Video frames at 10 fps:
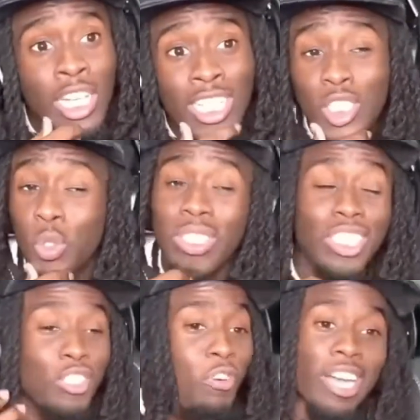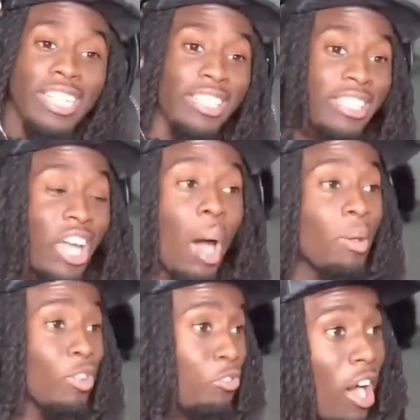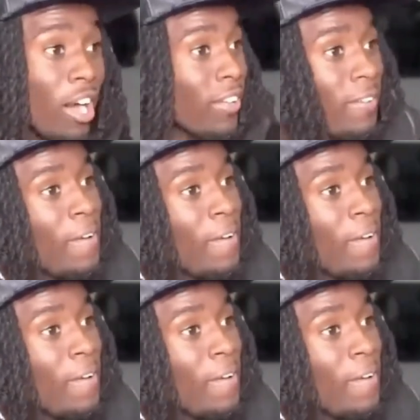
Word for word: Twitch is fucking dumb as fuck.